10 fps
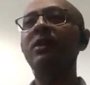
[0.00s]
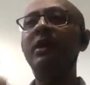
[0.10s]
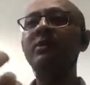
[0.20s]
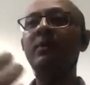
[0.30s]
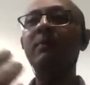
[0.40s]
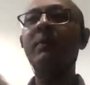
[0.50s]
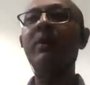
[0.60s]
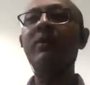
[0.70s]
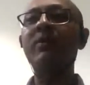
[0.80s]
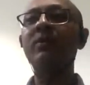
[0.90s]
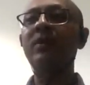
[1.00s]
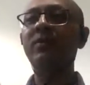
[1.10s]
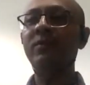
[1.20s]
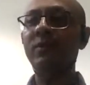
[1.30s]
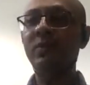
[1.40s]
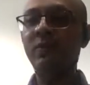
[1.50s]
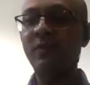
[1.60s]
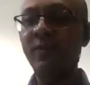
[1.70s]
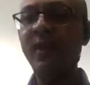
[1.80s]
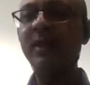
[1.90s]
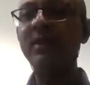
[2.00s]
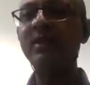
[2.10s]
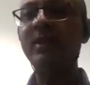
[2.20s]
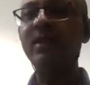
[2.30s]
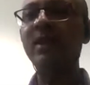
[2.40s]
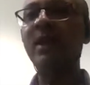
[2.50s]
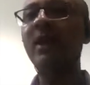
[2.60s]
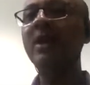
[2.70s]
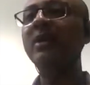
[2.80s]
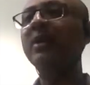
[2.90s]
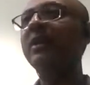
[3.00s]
at some point in time we have felt in our heart